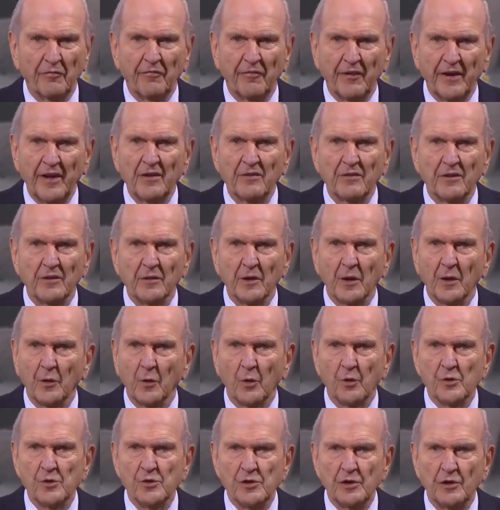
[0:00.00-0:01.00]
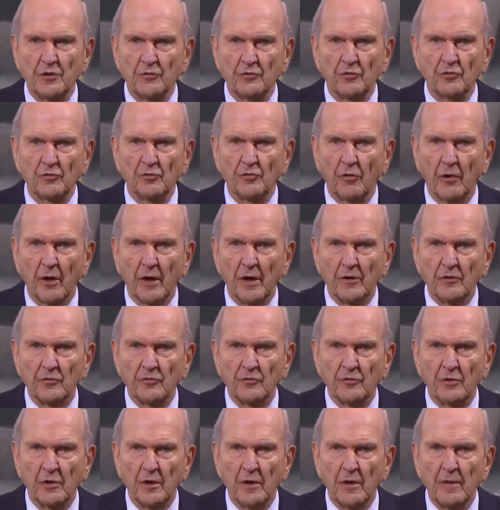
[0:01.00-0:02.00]
with faith in the Lord Jesus
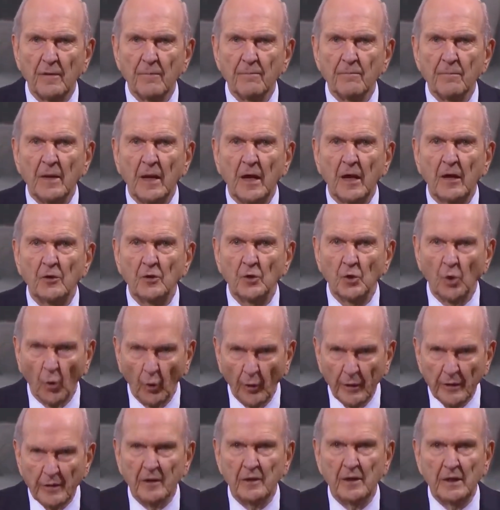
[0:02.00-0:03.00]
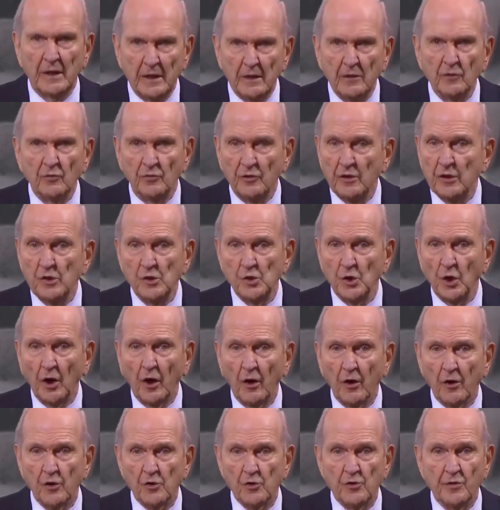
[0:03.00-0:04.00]
Christ, knowing that he is in
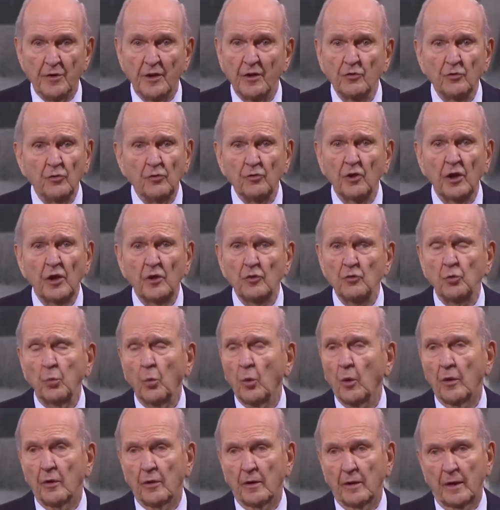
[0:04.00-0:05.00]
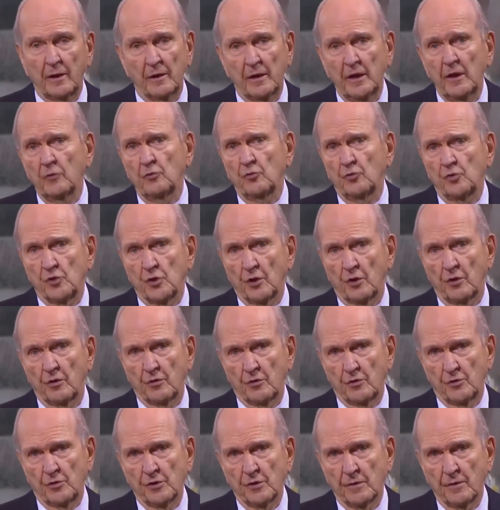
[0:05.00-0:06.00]
charge. This is his work and his
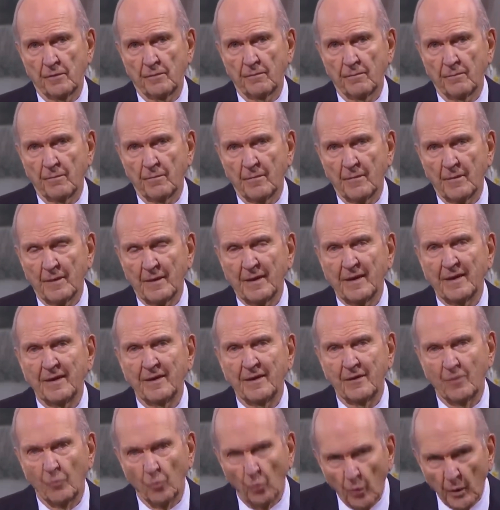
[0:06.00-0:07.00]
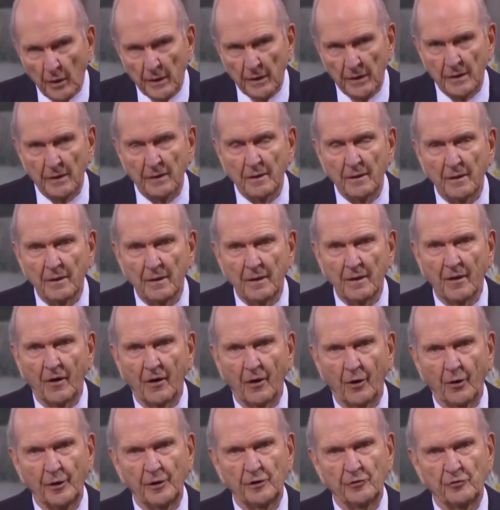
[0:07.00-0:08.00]
church. We
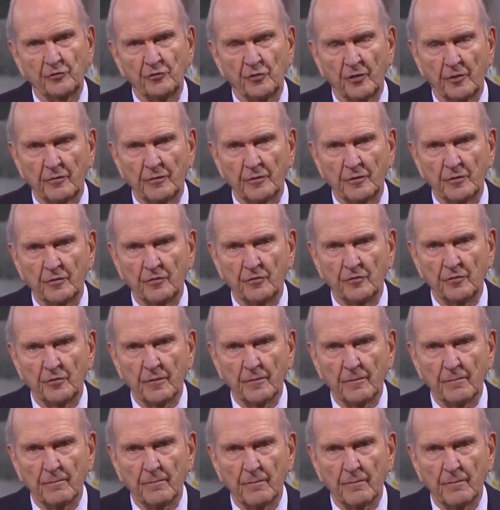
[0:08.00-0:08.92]
are his servants.